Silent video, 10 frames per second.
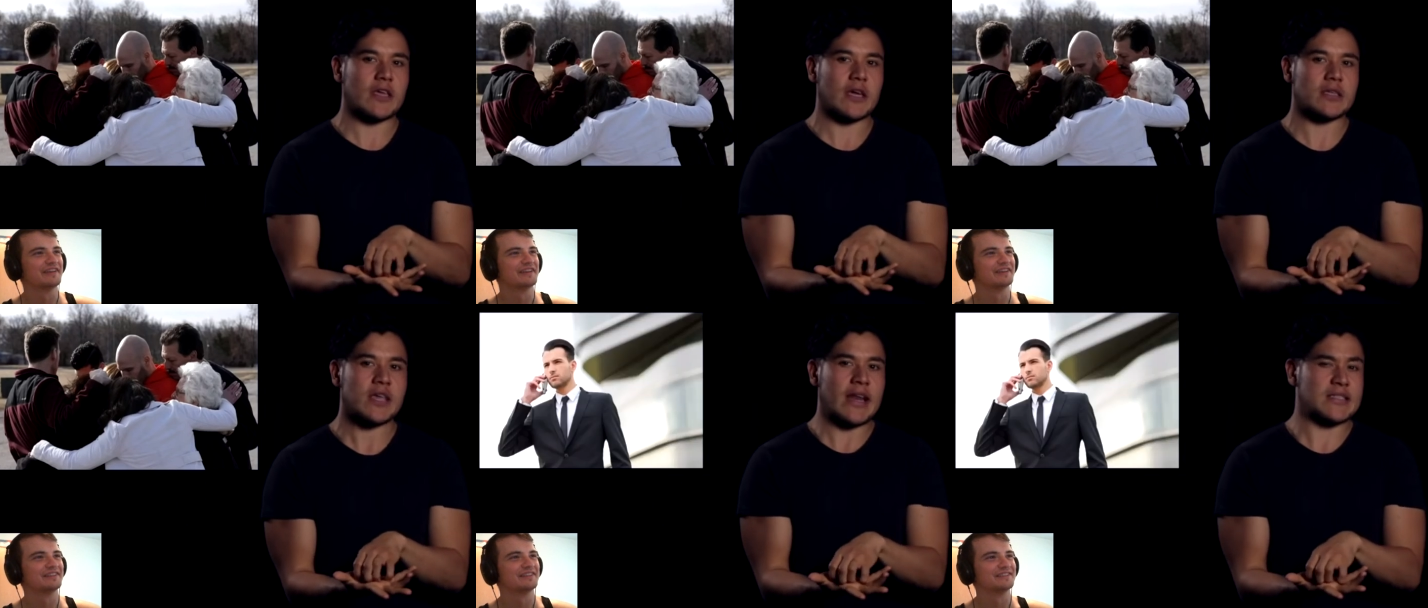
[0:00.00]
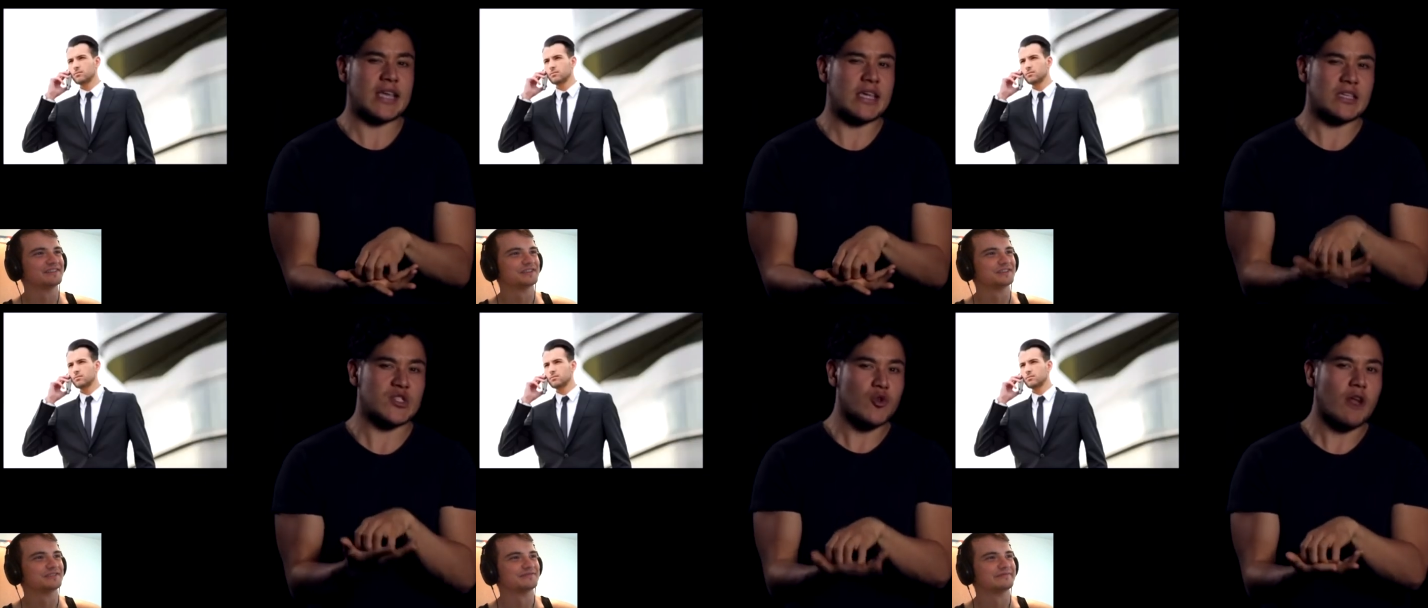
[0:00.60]
Speaker 1: and kids, and is taking
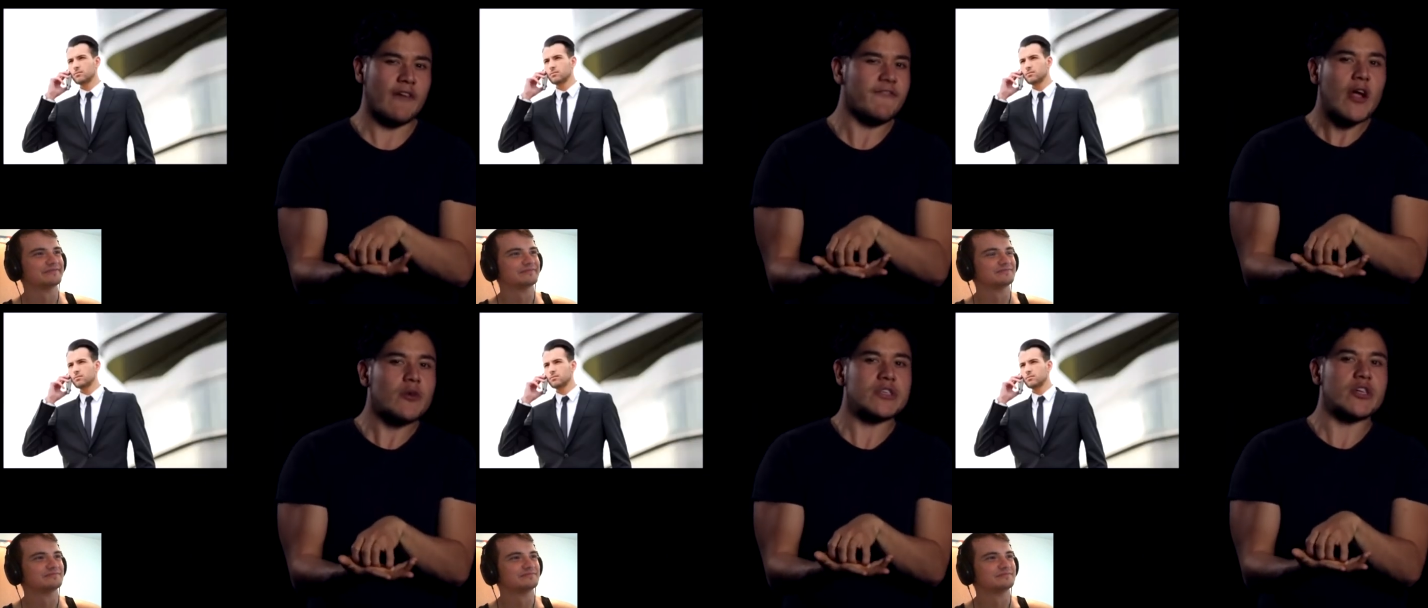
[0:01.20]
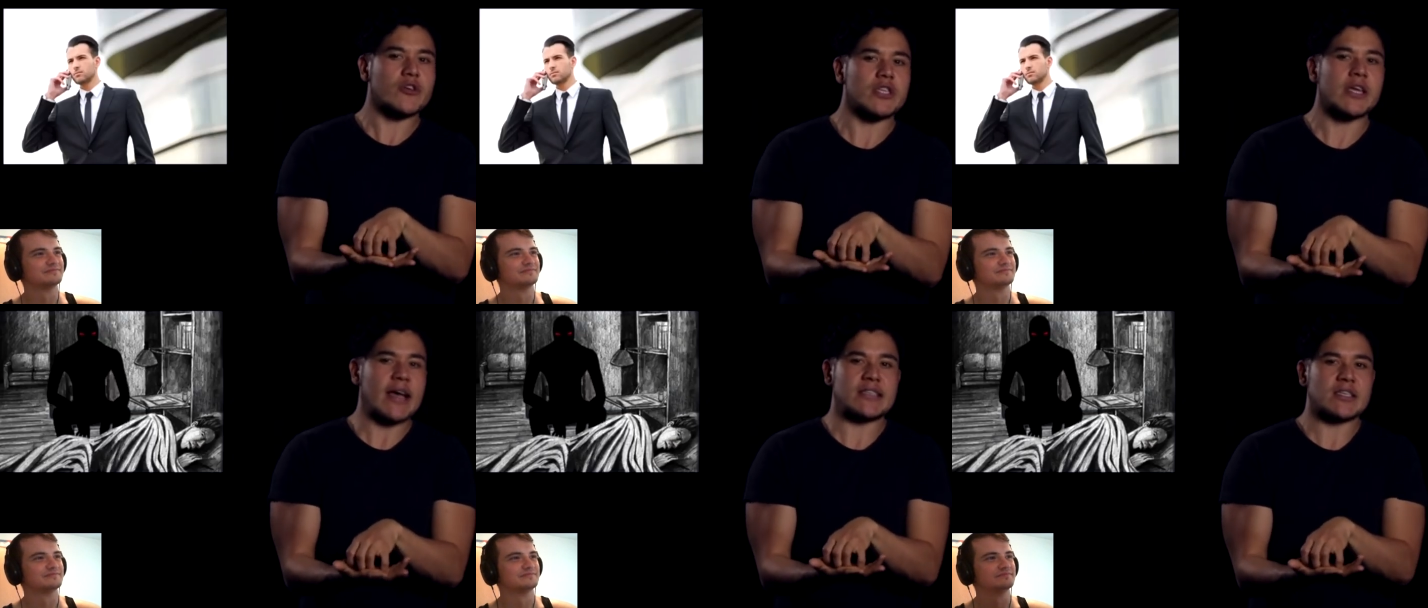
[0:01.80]
his new life very seriously
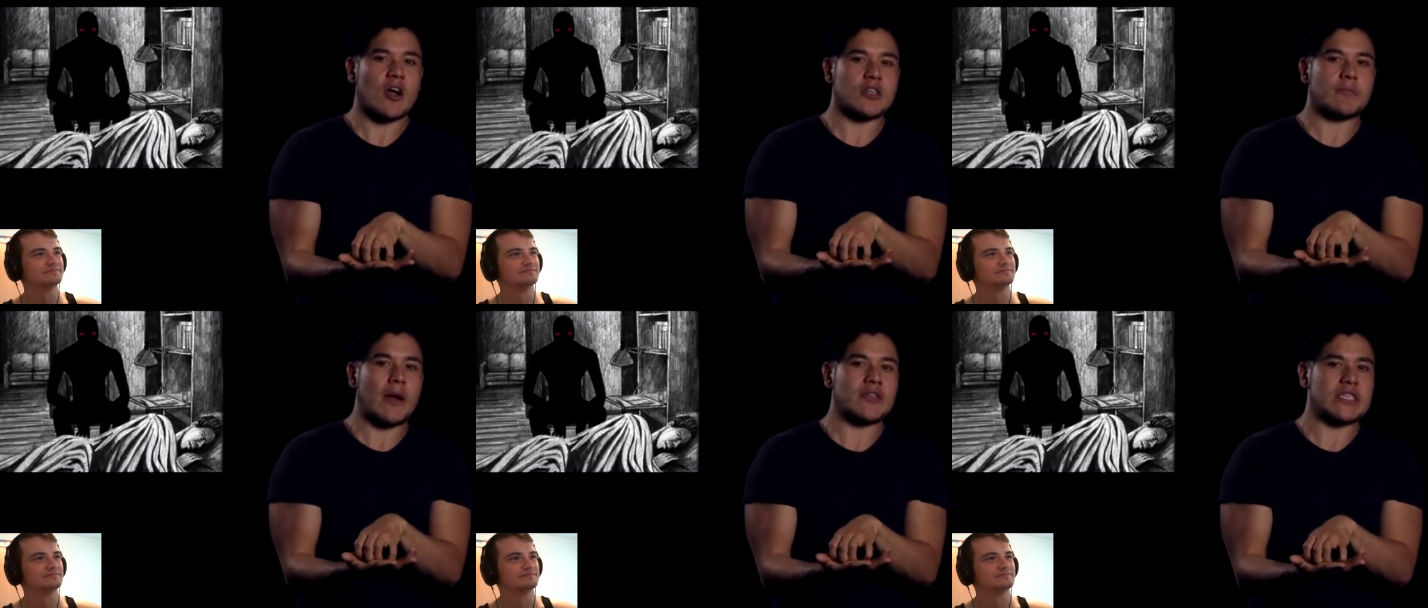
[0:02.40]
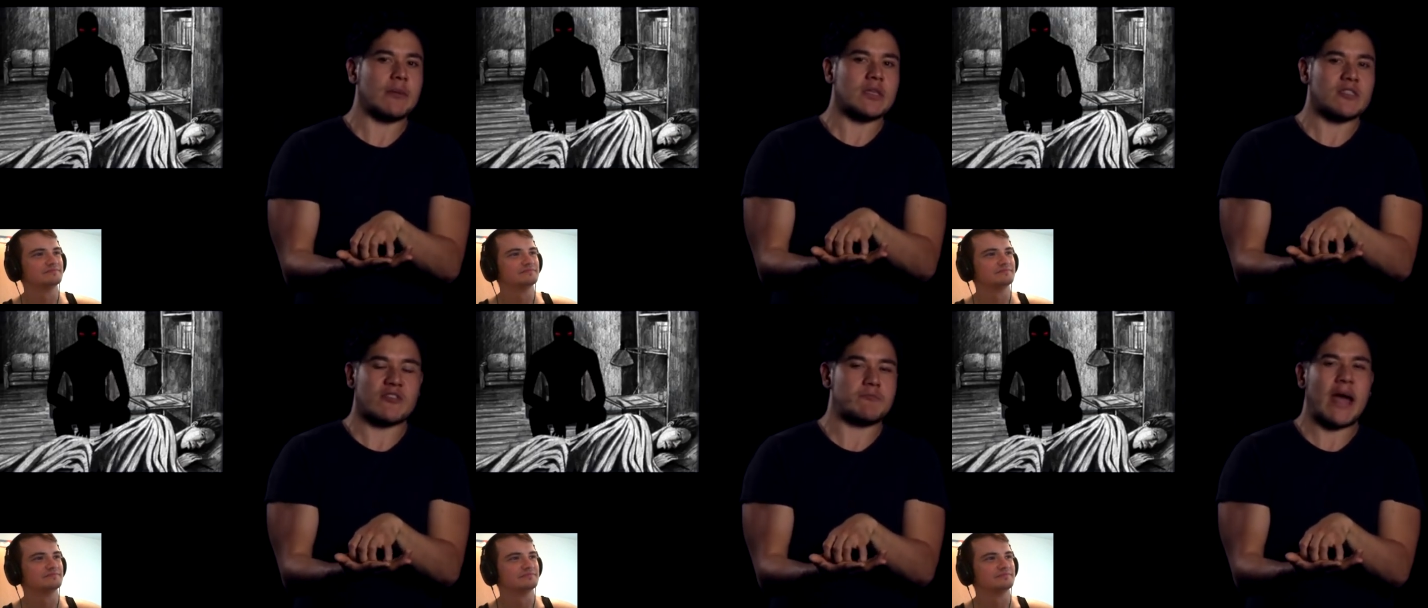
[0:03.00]
as he is haunted by the demons
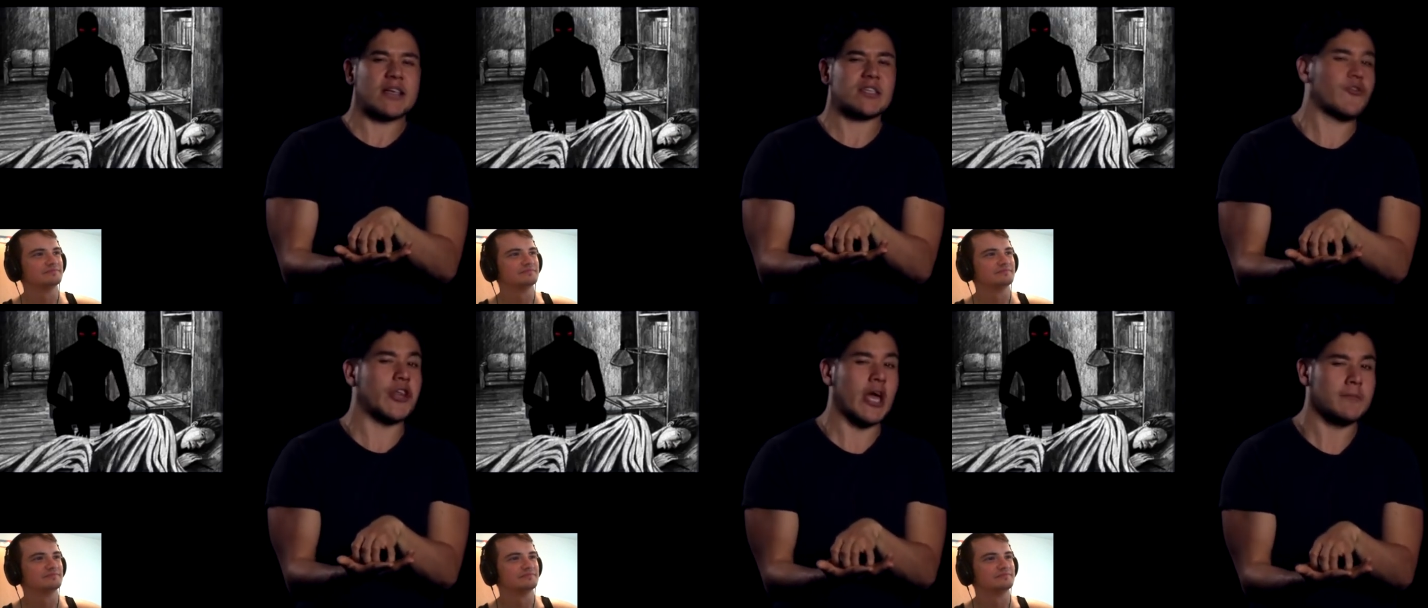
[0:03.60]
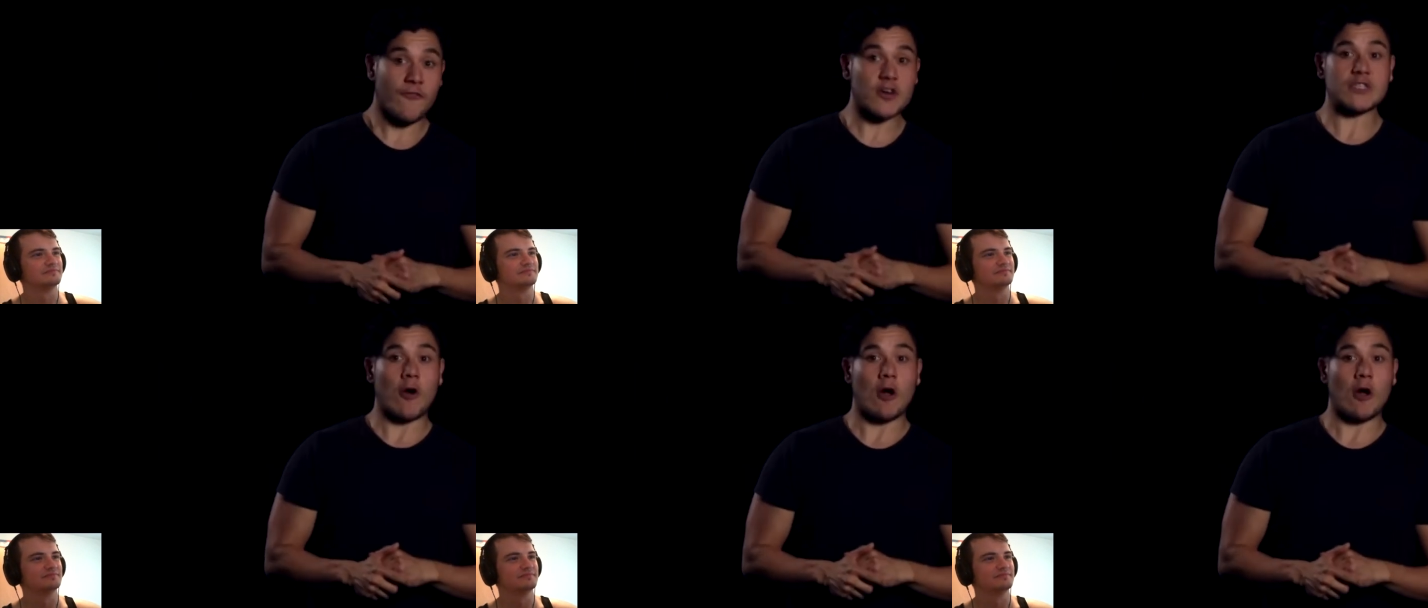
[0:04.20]
of his past every day. First